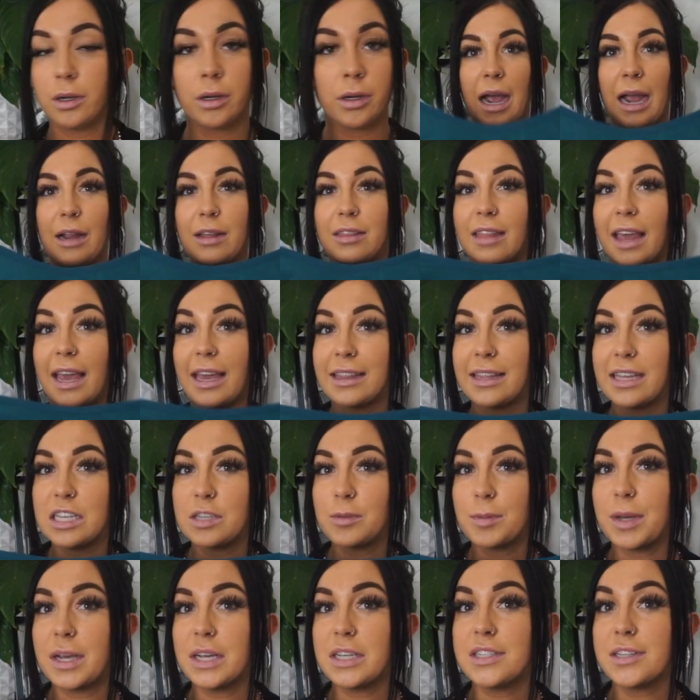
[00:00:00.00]
I like these
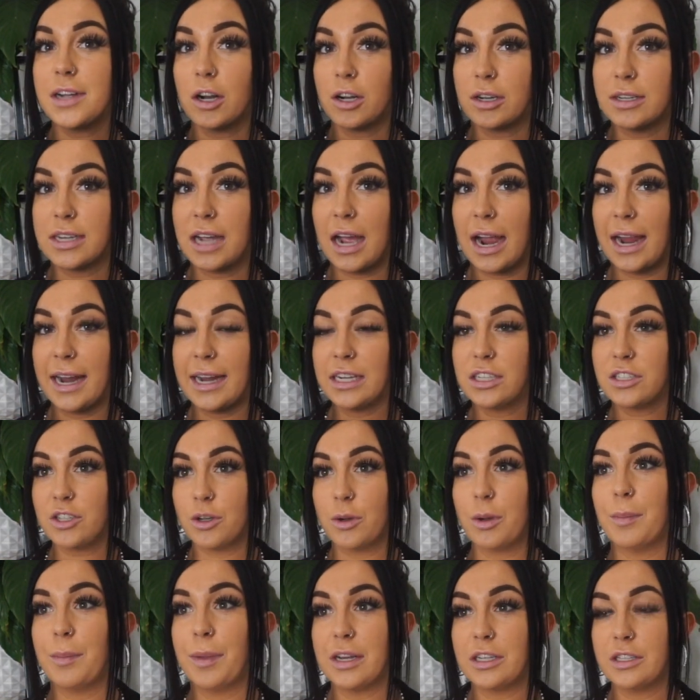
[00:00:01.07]
because they're tight, so
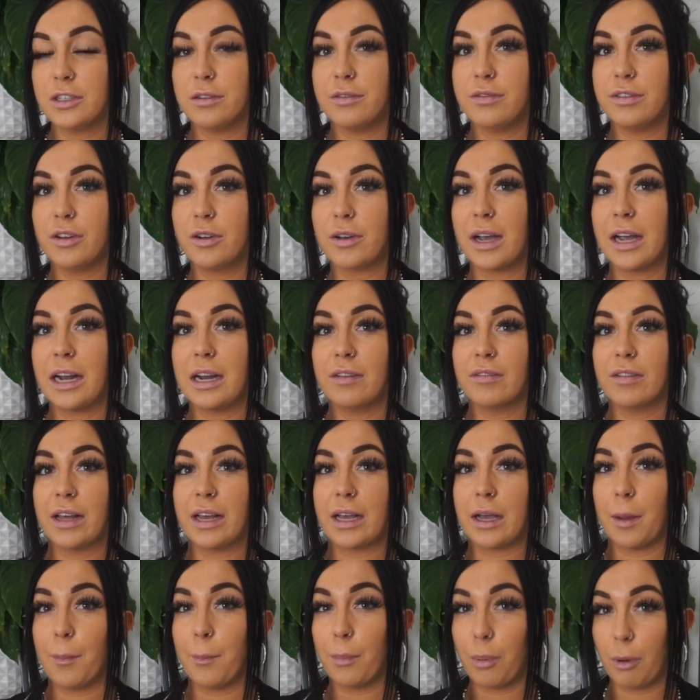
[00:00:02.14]
it makes you feel kind of like
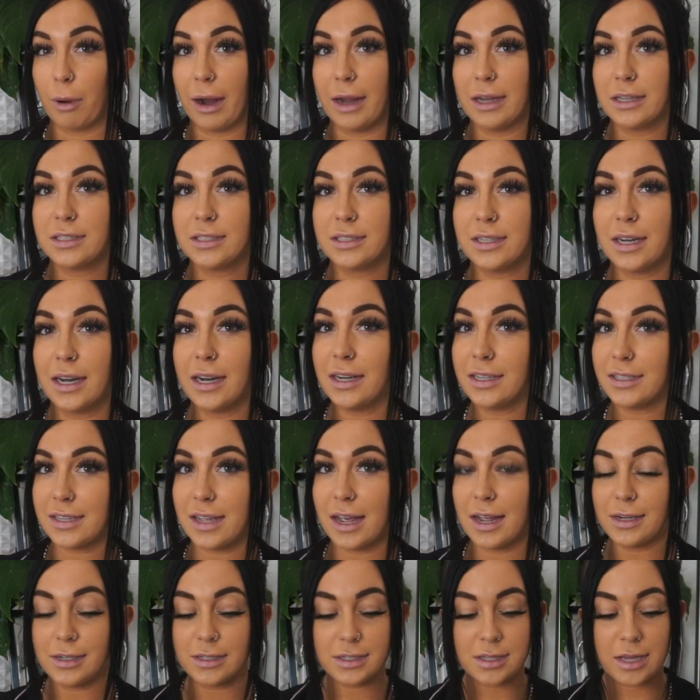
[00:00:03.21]
compressed in a
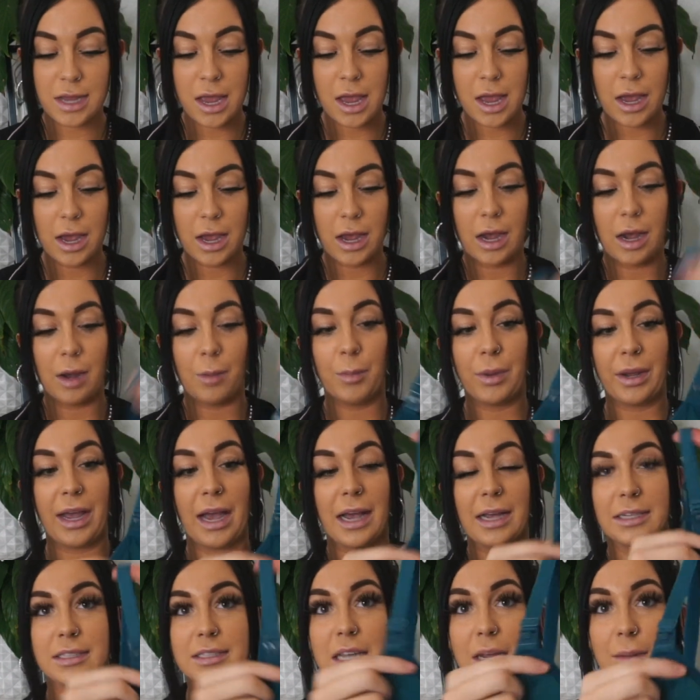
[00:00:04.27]
sense. But
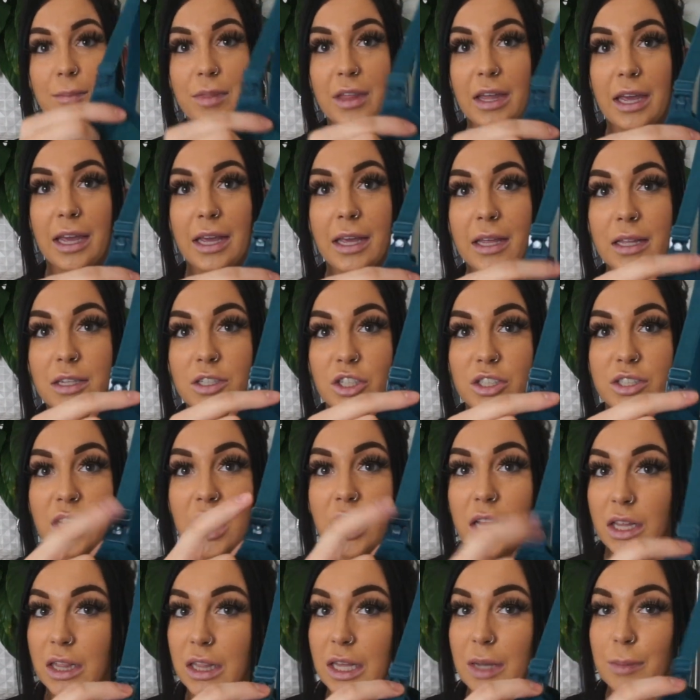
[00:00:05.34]
yeah, same thing, just
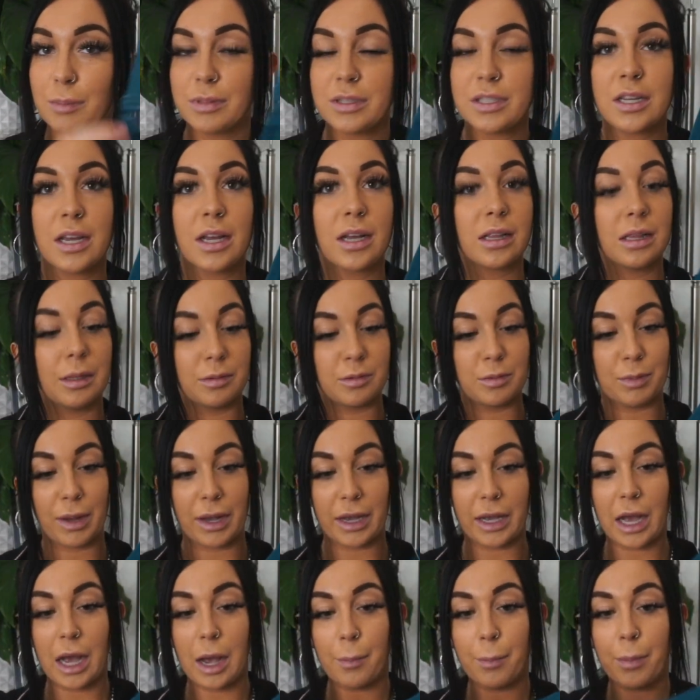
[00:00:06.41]
unclips, clips
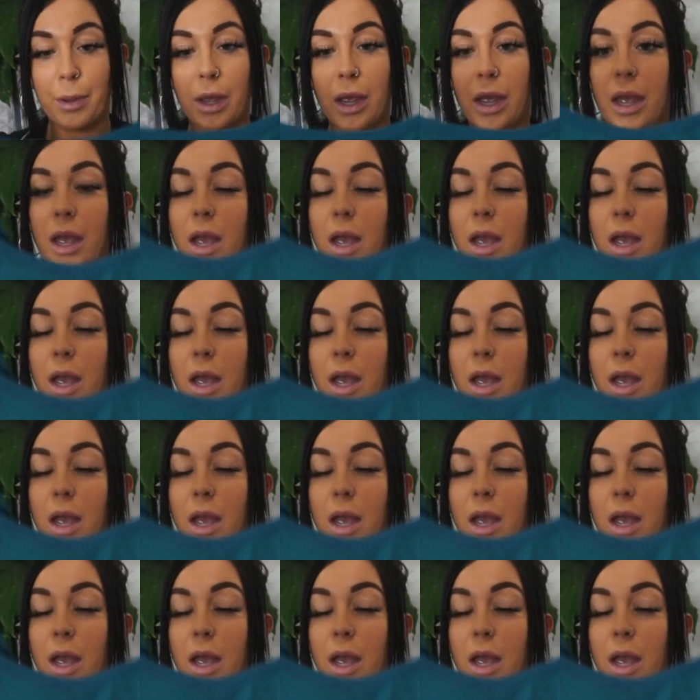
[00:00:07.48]
back up.